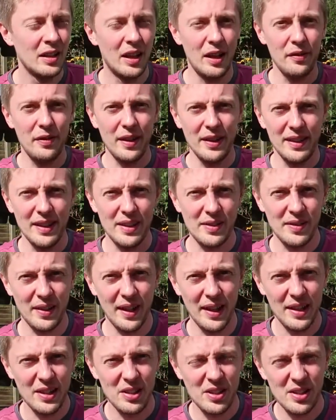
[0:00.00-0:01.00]
I've had these
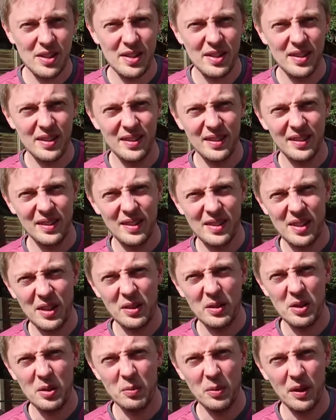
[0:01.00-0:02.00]
for ages because I
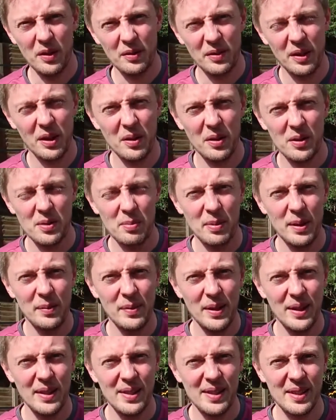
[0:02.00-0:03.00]
used to work for the
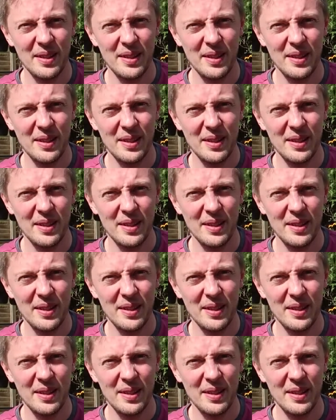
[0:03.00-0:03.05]
RSPB,